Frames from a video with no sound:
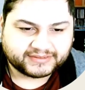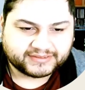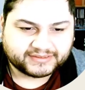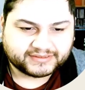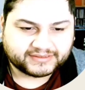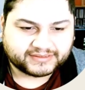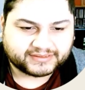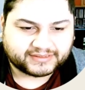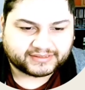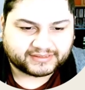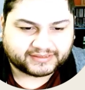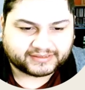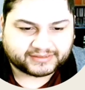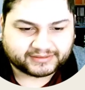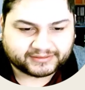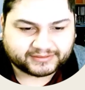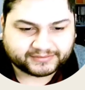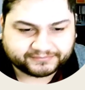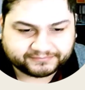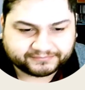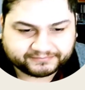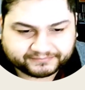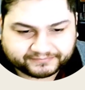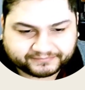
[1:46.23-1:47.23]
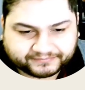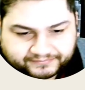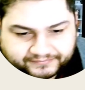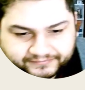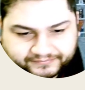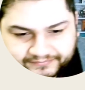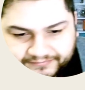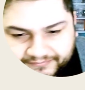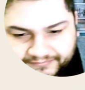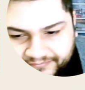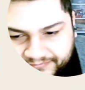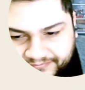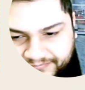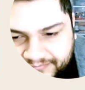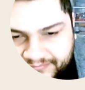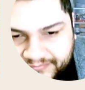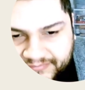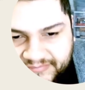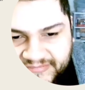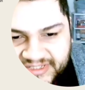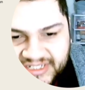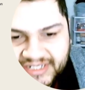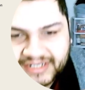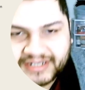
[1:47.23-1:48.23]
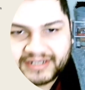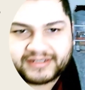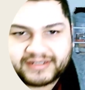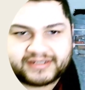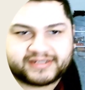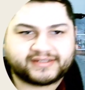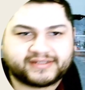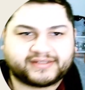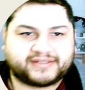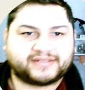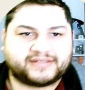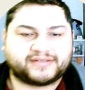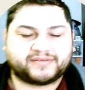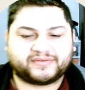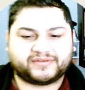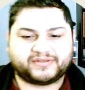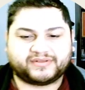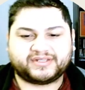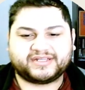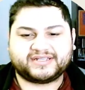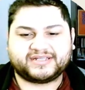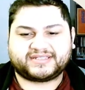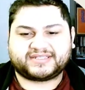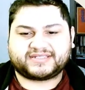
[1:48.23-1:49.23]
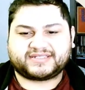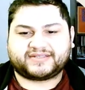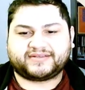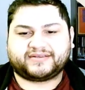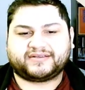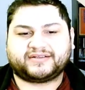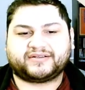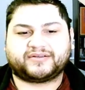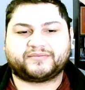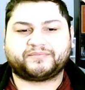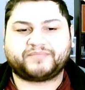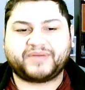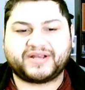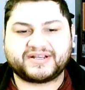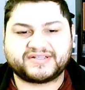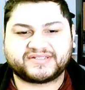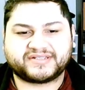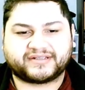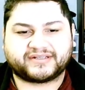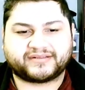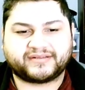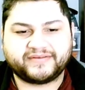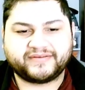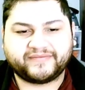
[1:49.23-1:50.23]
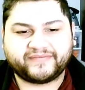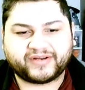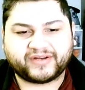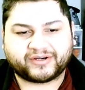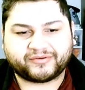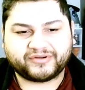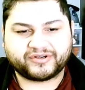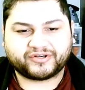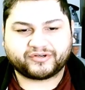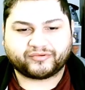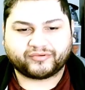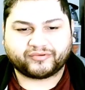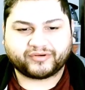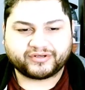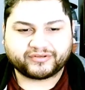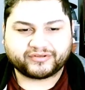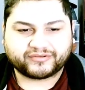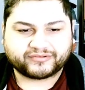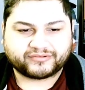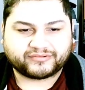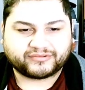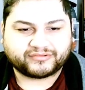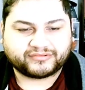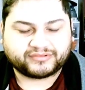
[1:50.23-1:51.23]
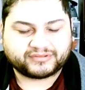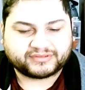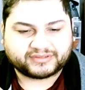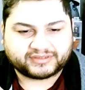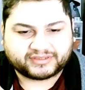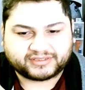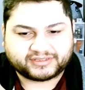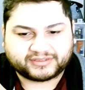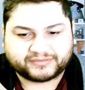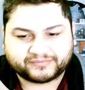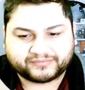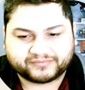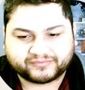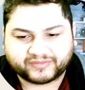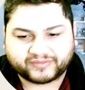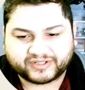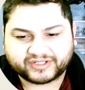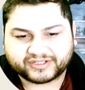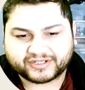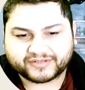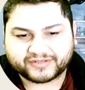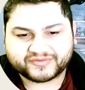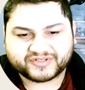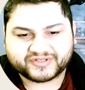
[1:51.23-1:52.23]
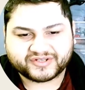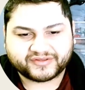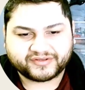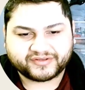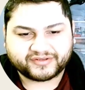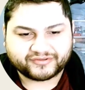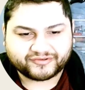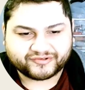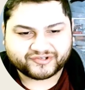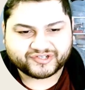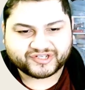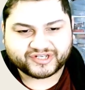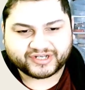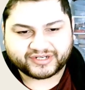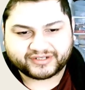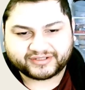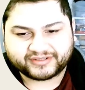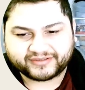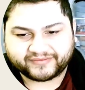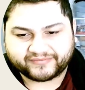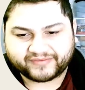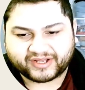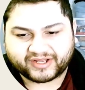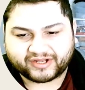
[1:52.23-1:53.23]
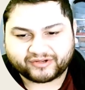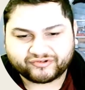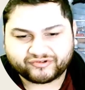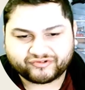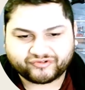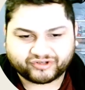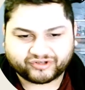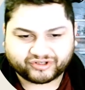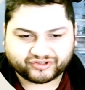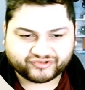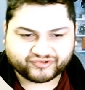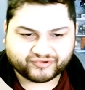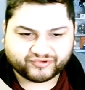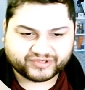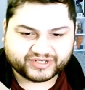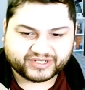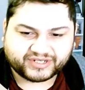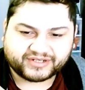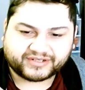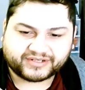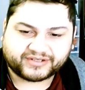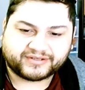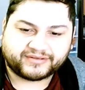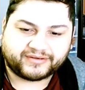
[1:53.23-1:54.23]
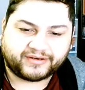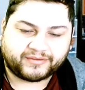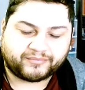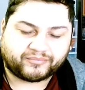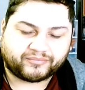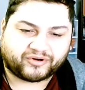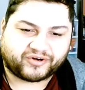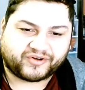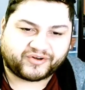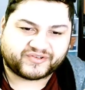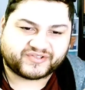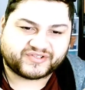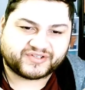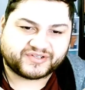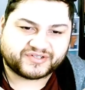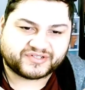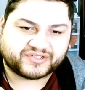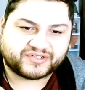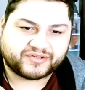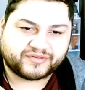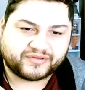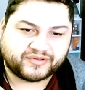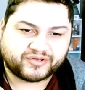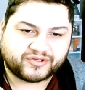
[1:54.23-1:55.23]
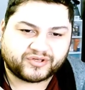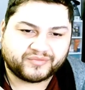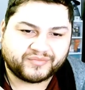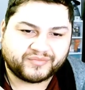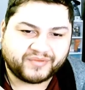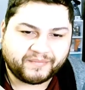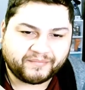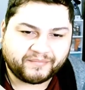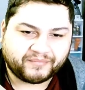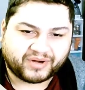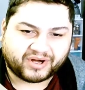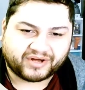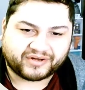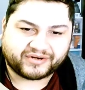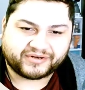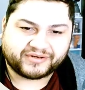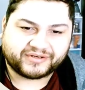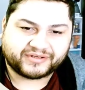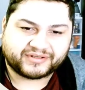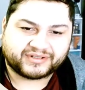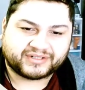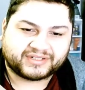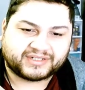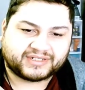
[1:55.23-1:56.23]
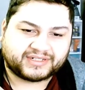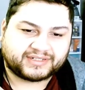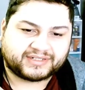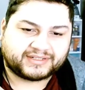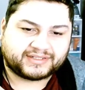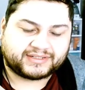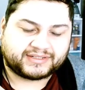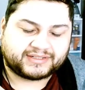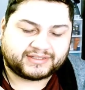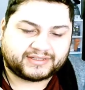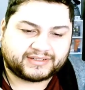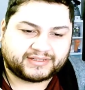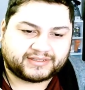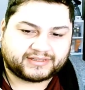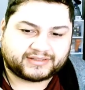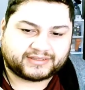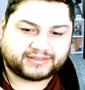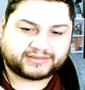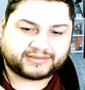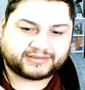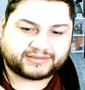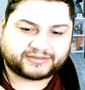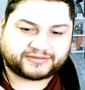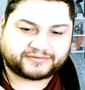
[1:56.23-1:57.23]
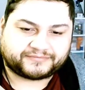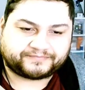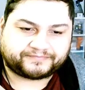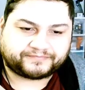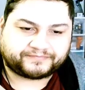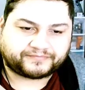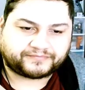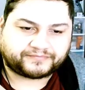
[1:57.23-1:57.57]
Um, yeah, it's basically very critical when it comes to the understanding of how drugs are taken and processed through the human body. Um,